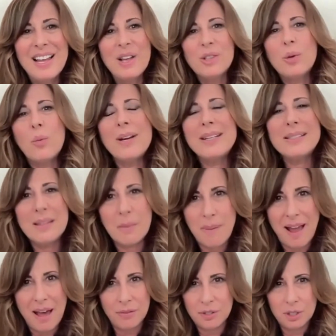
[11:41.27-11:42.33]
So what is the
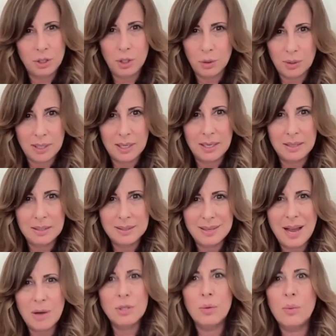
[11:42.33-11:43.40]
path to unity?
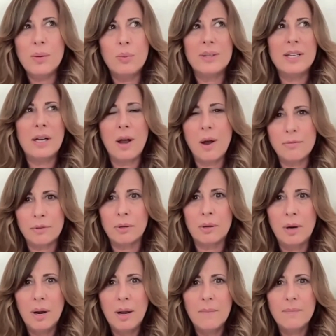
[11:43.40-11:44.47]
How do we
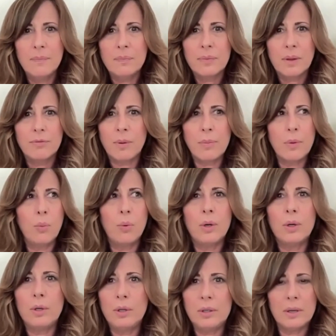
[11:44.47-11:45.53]
recover from the
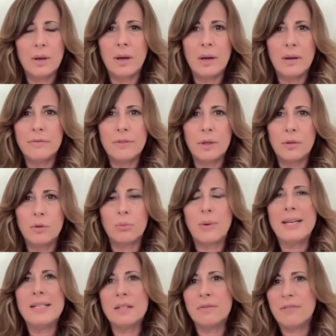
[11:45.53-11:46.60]
world of the
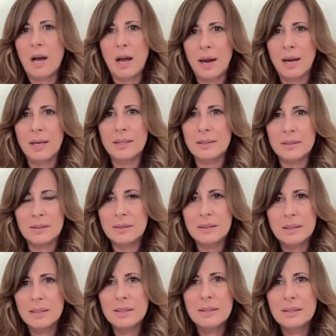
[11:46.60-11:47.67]
great divide and
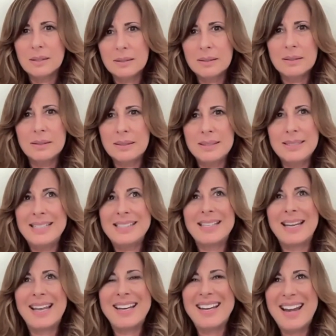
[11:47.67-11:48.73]

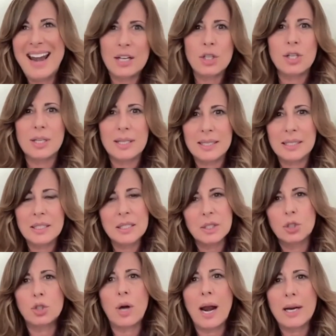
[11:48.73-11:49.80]
disconnection and
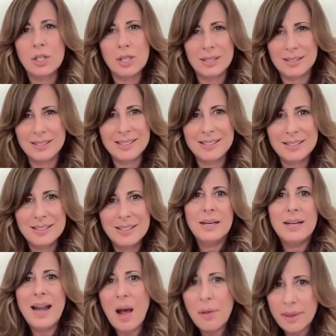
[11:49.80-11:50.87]
distractions?
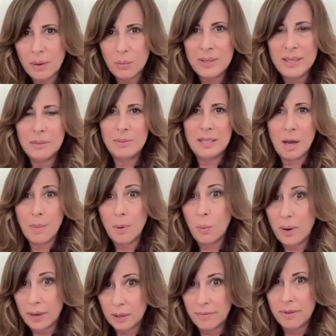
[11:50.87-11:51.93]
Now that we can become
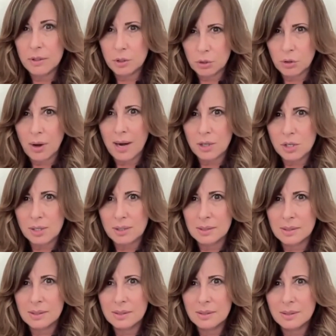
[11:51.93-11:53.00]
aware of the
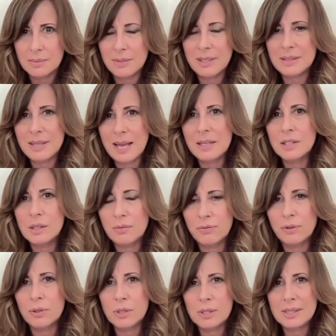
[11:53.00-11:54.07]
distractions, because that is the
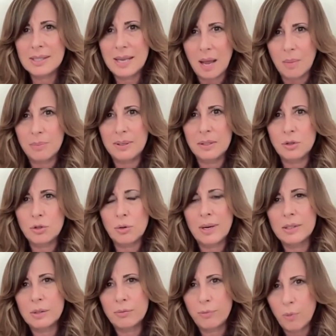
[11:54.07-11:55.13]
first step in
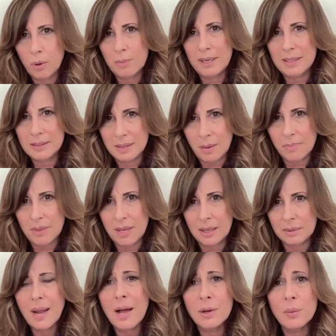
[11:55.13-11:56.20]
transforming something.
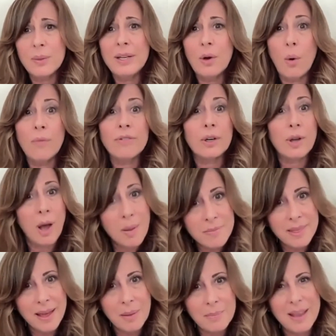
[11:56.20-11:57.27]
How do we
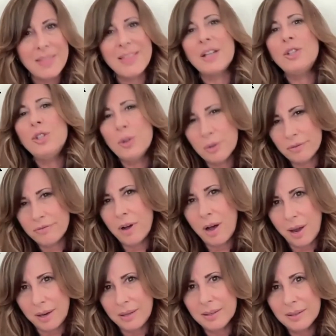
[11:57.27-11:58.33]
overcome them and then
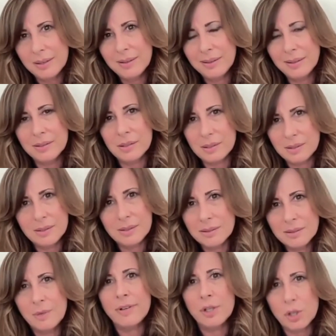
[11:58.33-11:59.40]
unify this
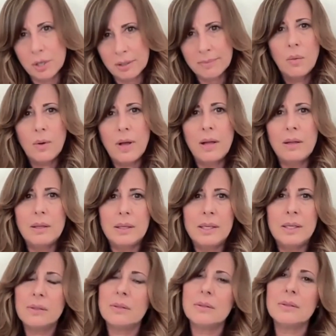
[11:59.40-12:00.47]
division? Well,
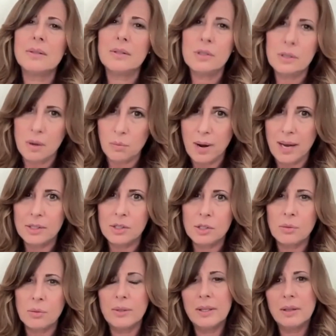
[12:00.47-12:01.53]
here are some ways
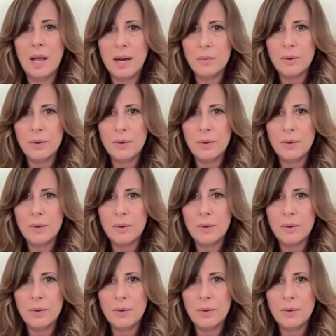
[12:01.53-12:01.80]
to realign